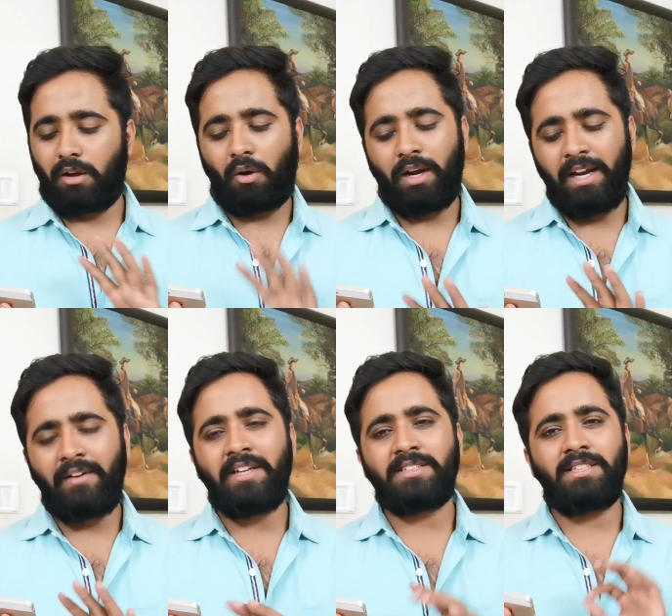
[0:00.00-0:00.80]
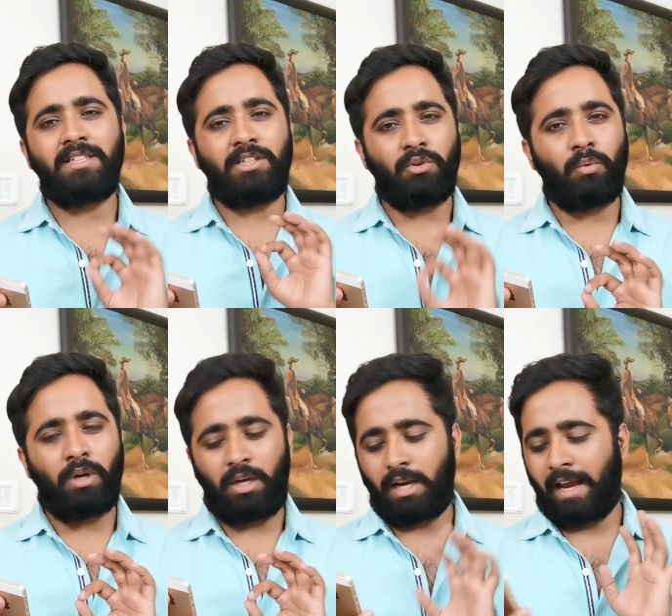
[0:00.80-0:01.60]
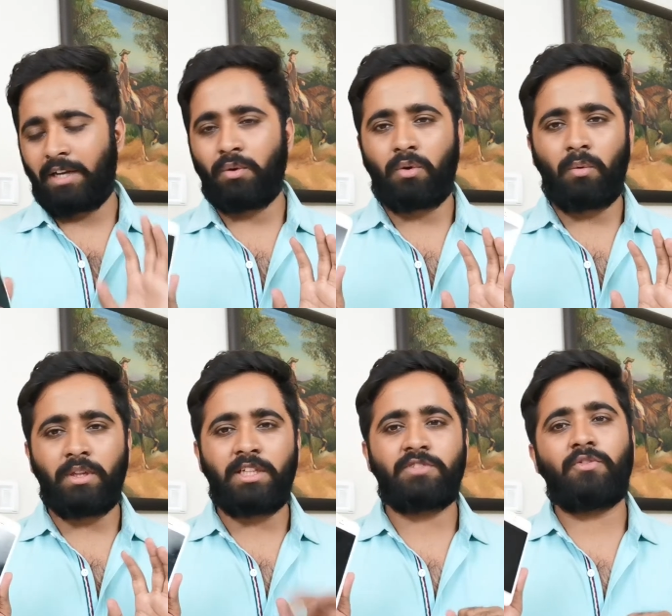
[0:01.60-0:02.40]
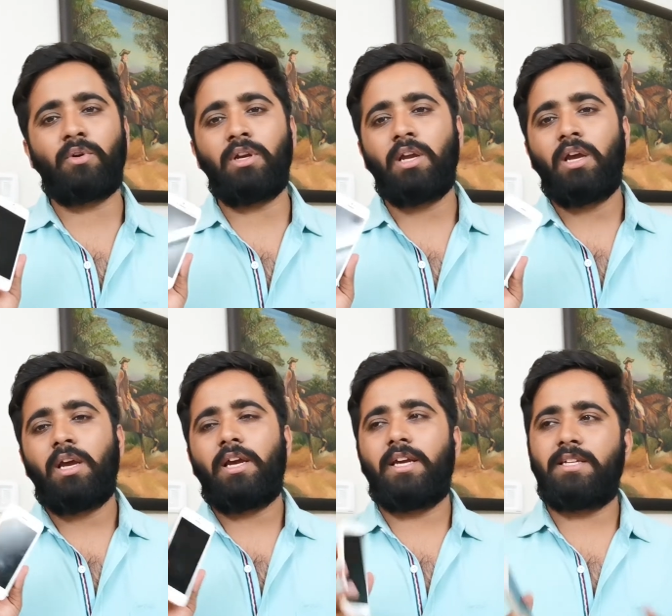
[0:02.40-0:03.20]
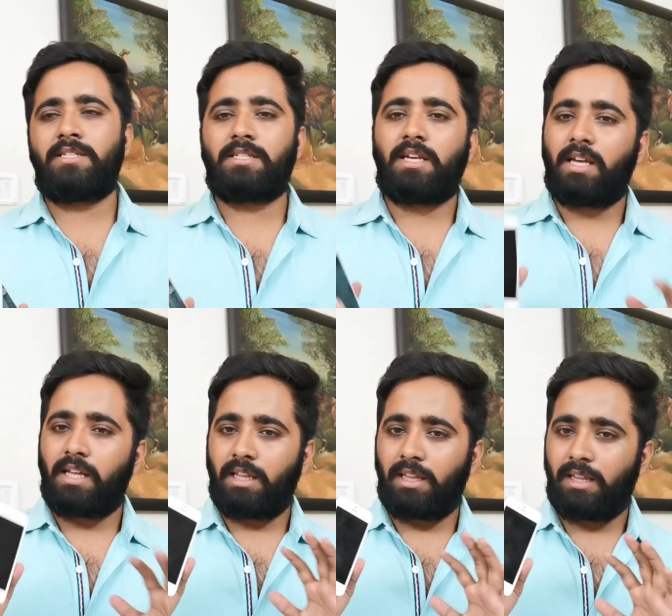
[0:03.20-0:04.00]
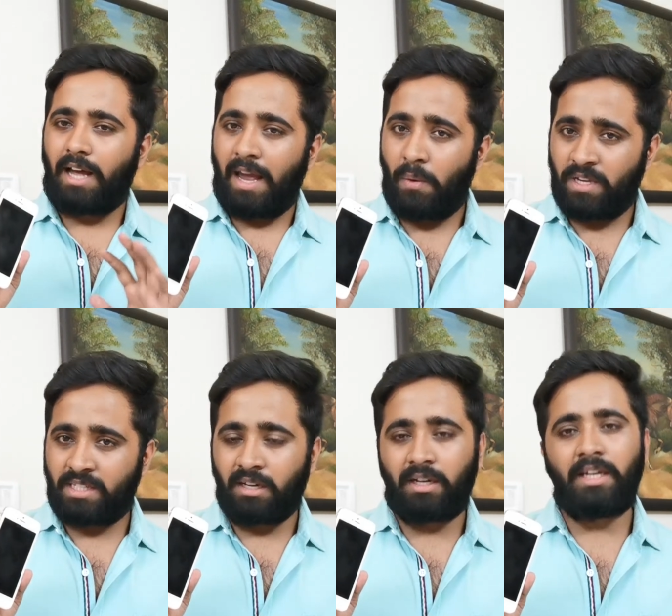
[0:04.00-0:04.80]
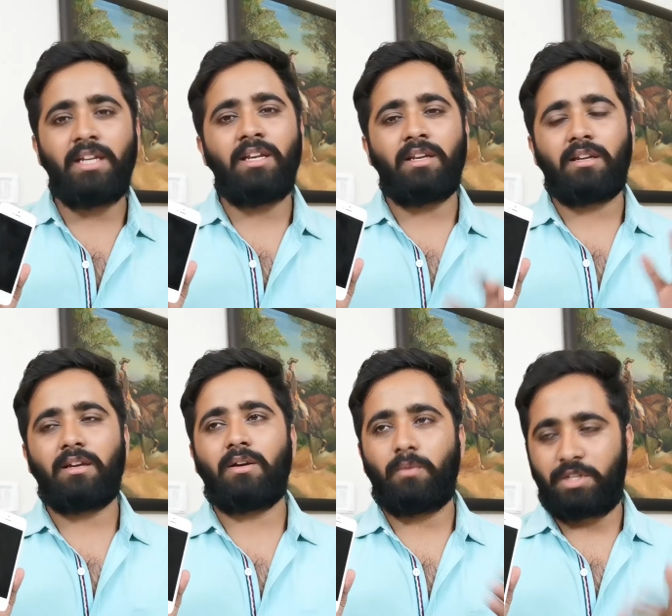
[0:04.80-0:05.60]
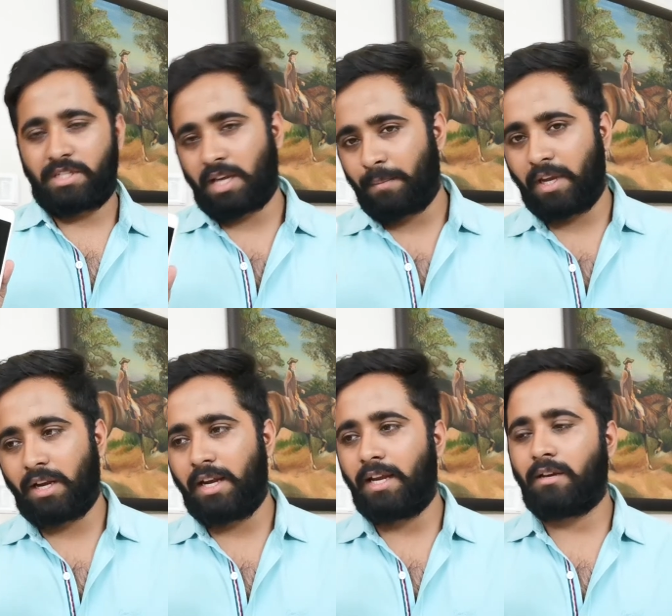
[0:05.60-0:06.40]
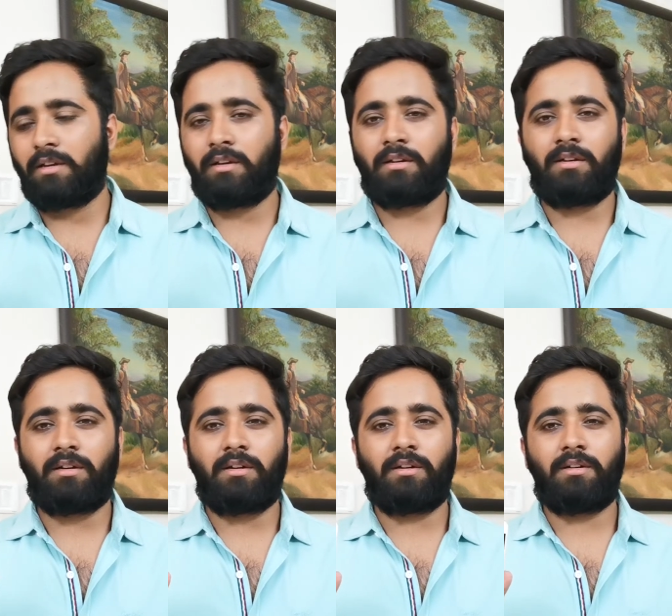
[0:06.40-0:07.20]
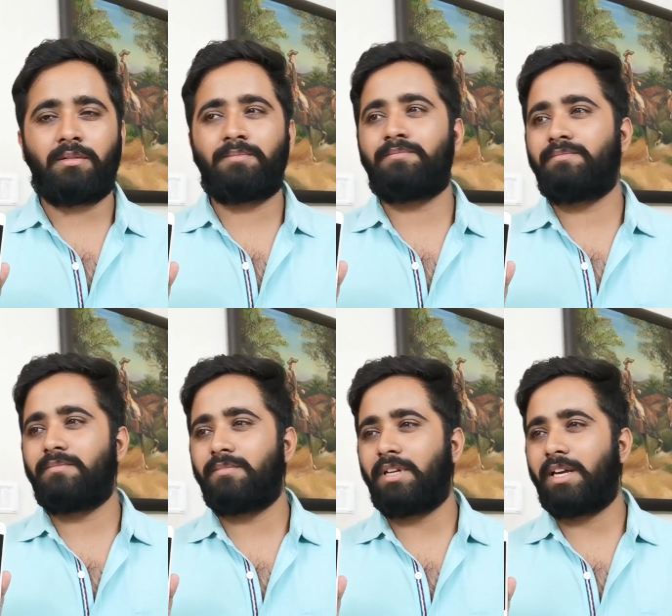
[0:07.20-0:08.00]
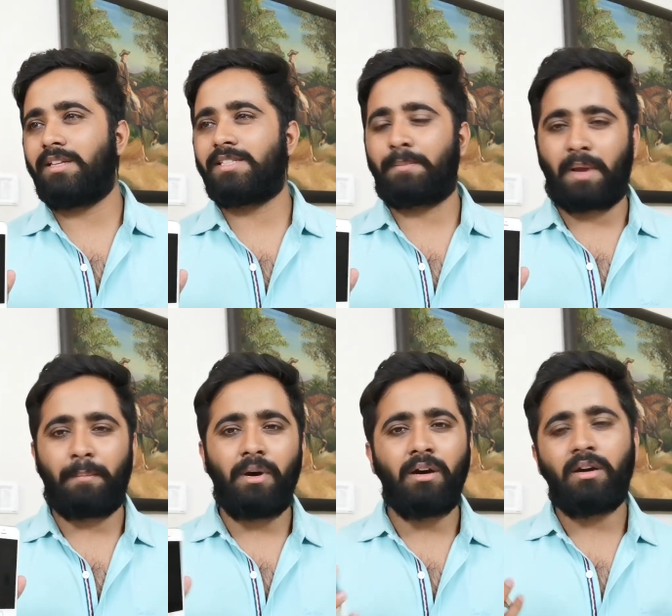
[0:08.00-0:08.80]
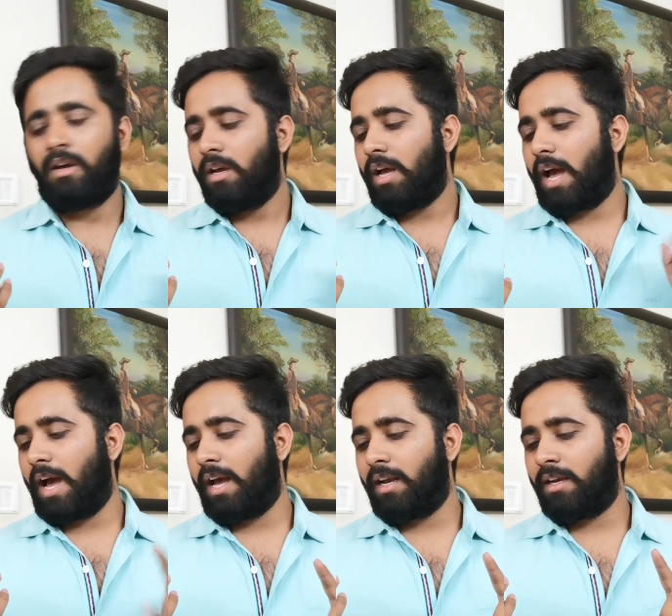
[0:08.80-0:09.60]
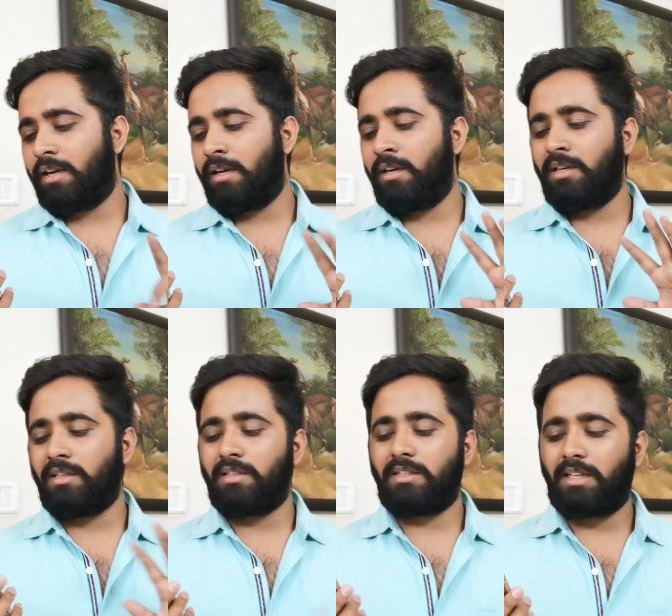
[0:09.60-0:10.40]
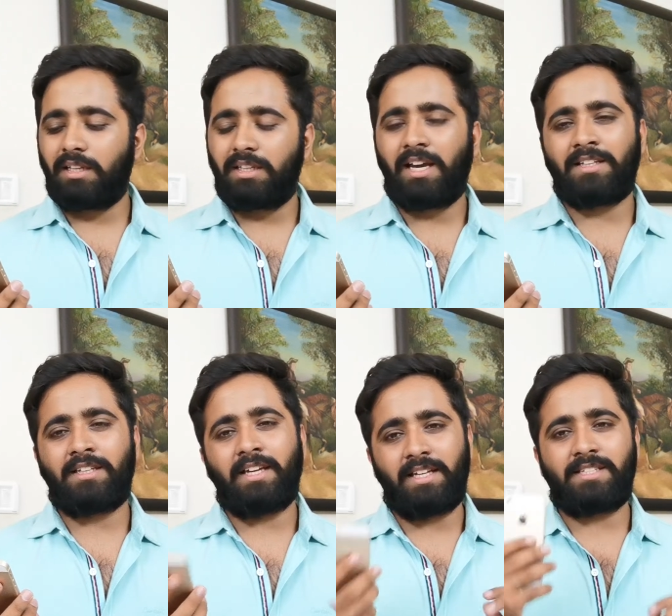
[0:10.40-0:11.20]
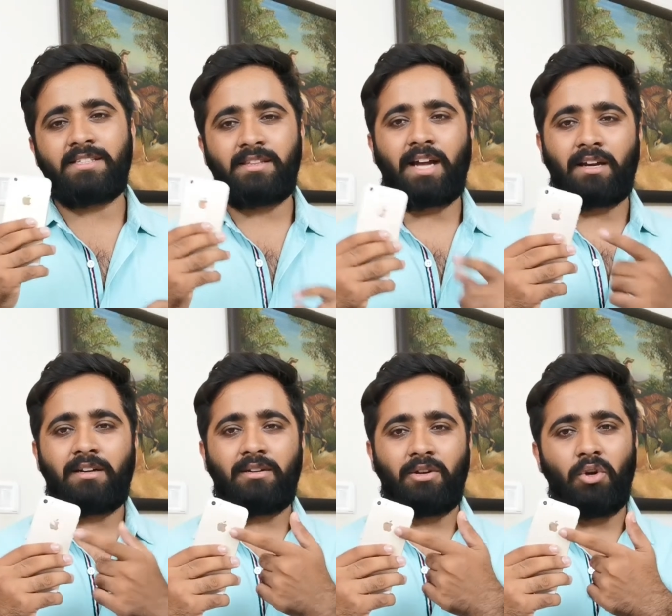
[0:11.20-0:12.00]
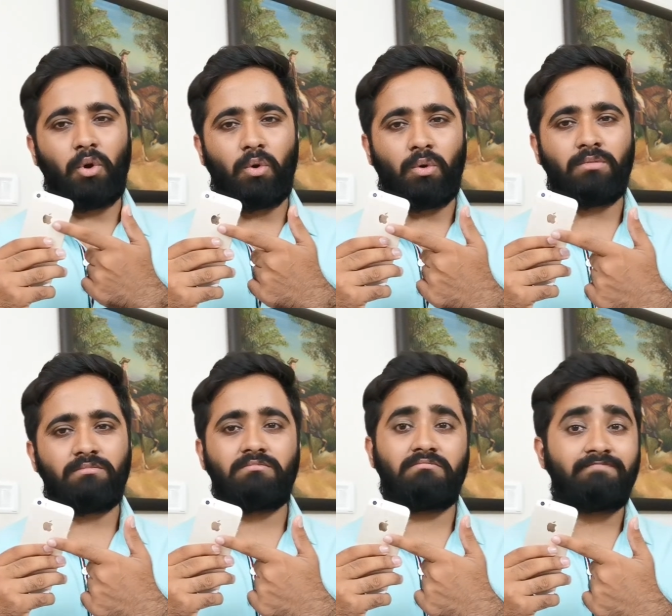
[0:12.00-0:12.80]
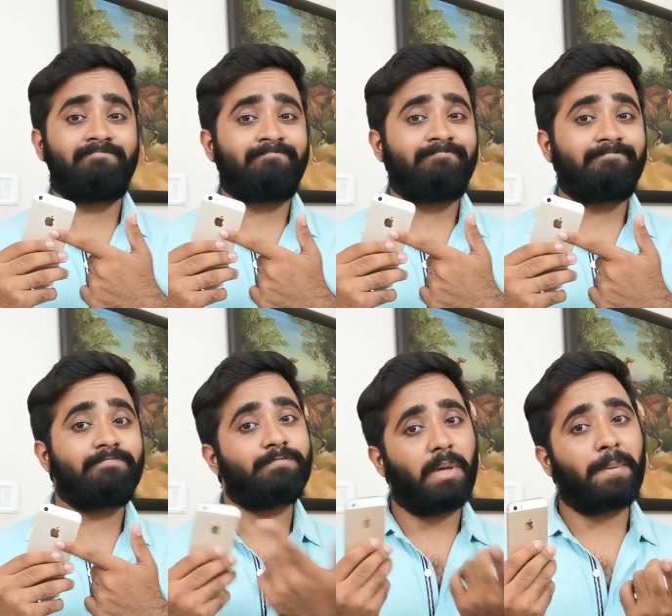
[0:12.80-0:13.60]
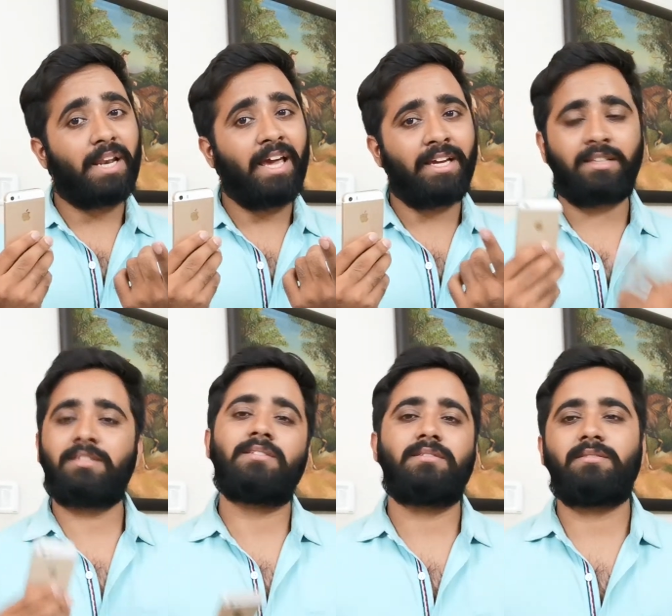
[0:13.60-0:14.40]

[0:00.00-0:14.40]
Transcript: only reason you would like to go with this phone is iOS 13, which is coming later in September, and the other thing is that logo. People like it.